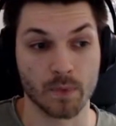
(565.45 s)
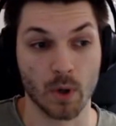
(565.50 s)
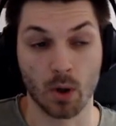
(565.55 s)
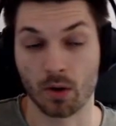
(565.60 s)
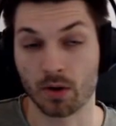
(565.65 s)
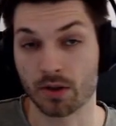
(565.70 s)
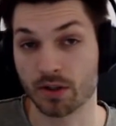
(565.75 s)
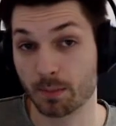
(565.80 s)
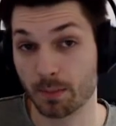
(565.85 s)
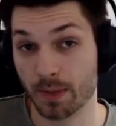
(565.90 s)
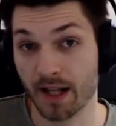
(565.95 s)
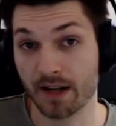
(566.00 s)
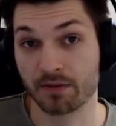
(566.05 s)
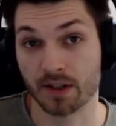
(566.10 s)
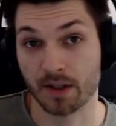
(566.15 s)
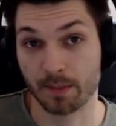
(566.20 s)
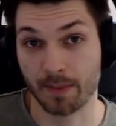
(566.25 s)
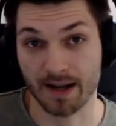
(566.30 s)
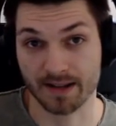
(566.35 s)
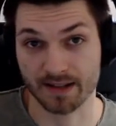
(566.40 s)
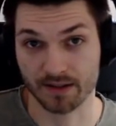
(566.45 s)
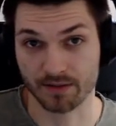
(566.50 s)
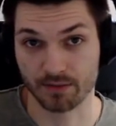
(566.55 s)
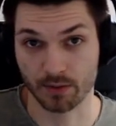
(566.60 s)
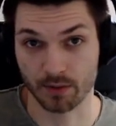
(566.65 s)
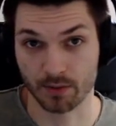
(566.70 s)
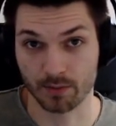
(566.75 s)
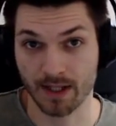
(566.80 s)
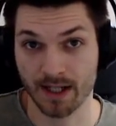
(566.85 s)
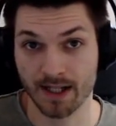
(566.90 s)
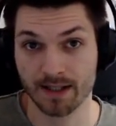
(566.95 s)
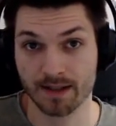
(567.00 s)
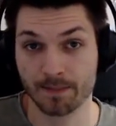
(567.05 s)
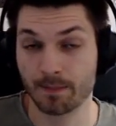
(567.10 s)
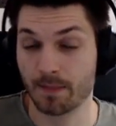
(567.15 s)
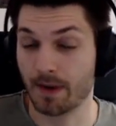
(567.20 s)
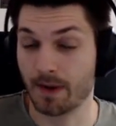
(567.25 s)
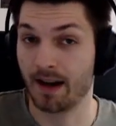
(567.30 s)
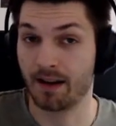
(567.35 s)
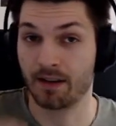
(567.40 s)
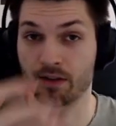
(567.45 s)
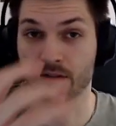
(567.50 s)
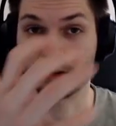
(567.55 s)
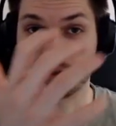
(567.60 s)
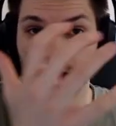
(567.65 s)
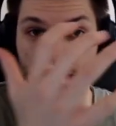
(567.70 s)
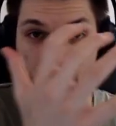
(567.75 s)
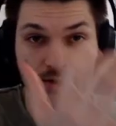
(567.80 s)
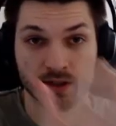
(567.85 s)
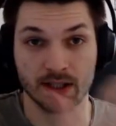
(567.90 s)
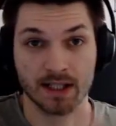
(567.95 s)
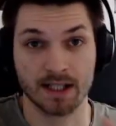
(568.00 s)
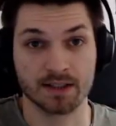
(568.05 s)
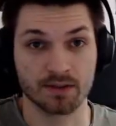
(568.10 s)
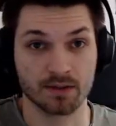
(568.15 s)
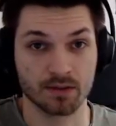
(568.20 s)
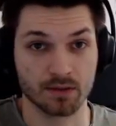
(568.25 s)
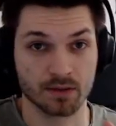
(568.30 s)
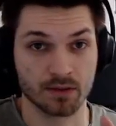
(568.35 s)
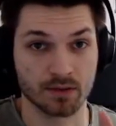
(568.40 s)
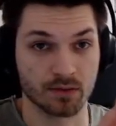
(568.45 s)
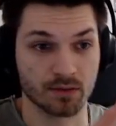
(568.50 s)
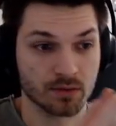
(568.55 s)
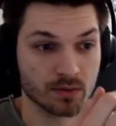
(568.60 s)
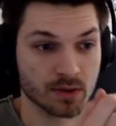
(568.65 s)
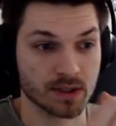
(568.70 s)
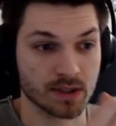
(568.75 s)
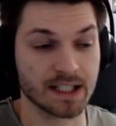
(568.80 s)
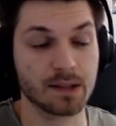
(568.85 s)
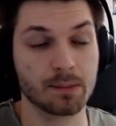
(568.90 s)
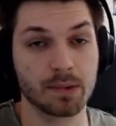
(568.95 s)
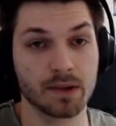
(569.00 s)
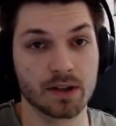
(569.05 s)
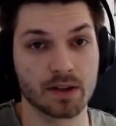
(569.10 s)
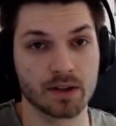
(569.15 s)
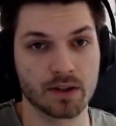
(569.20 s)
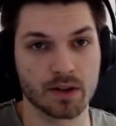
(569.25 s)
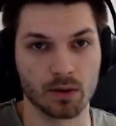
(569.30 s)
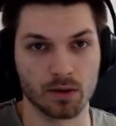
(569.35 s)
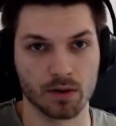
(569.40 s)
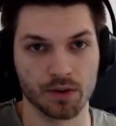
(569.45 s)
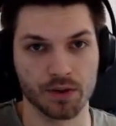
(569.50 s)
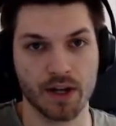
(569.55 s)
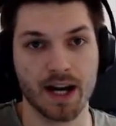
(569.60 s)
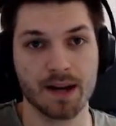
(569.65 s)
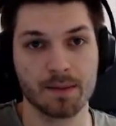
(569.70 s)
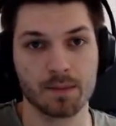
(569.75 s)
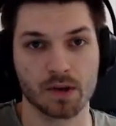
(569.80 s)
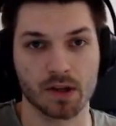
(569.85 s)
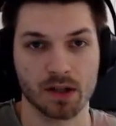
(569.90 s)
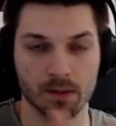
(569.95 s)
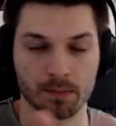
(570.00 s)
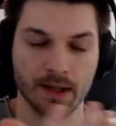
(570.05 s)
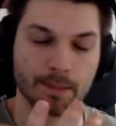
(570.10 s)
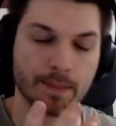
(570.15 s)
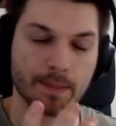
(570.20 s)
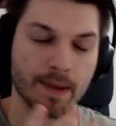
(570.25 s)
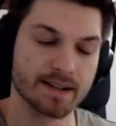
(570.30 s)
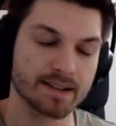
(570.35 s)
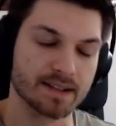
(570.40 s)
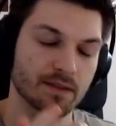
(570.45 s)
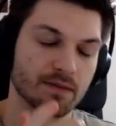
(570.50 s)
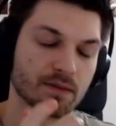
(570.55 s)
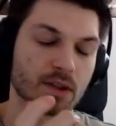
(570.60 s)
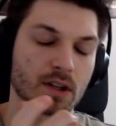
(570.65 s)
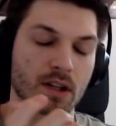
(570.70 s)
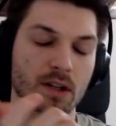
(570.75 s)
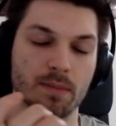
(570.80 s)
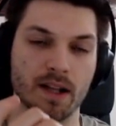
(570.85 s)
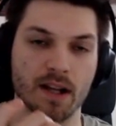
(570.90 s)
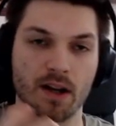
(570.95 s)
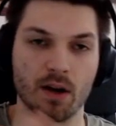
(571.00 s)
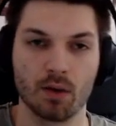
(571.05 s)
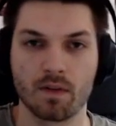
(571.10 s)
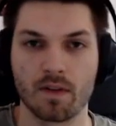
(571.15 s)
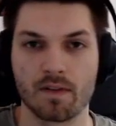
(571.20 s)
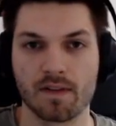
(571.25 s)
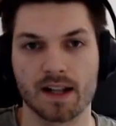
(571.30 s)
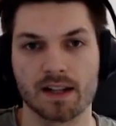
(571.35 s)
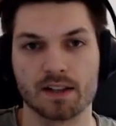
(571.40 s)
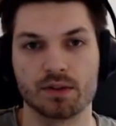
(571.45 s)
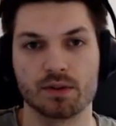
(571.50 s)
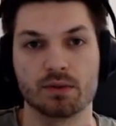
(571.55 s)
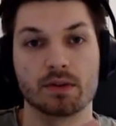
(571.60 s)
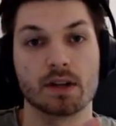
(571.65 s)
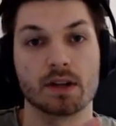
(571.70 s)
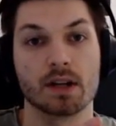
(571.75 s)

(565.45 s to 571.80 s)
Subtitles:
Or you play for the passive one, right? Either you're gonna try to keep it the whole time, you're gonna play passive, you're gonna play overvalued,